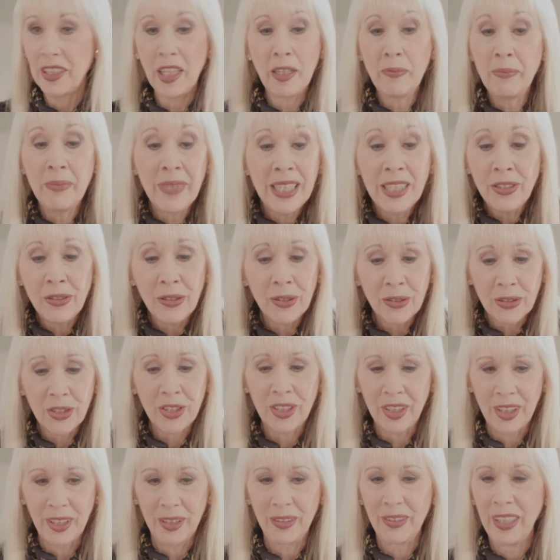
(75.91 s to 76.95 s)
They mean not
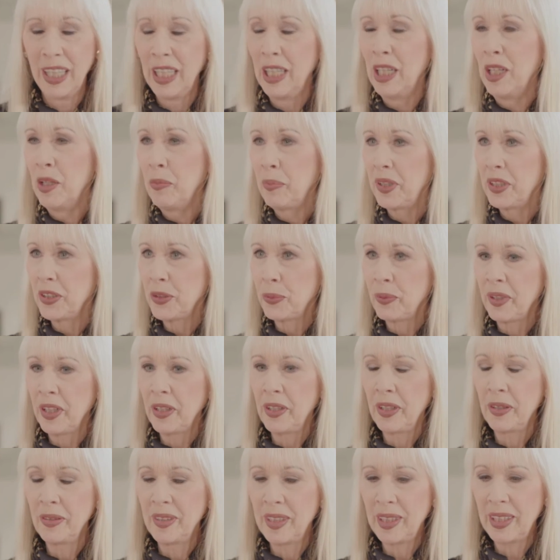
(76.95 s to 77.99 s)
to, but it's one
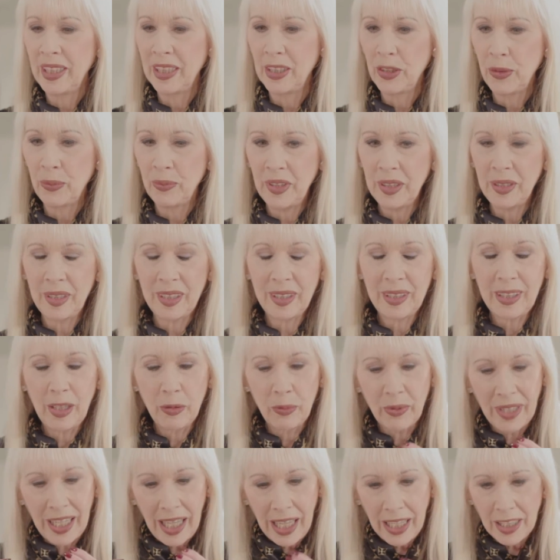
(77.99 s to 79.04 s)
of those things, as I say,
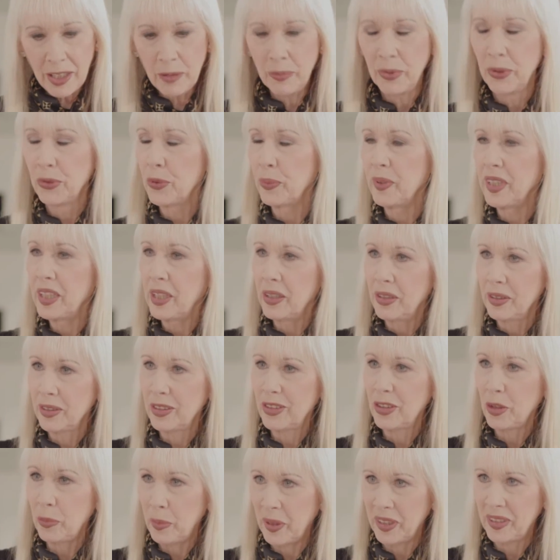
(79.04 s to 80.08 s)
we're animals, we can't
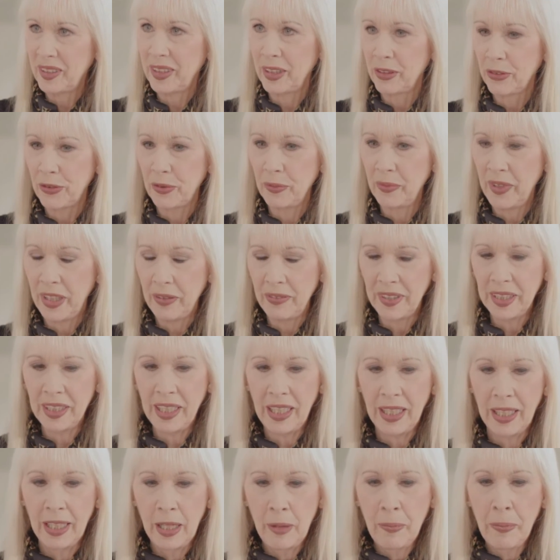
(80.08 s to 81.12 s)
stop ourselves from having
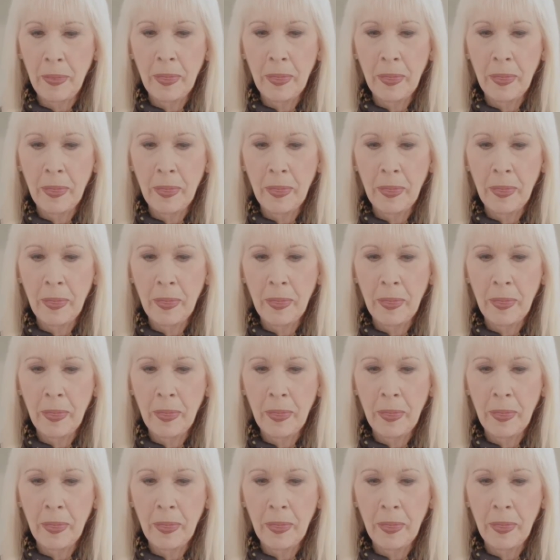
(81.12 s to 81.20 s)
that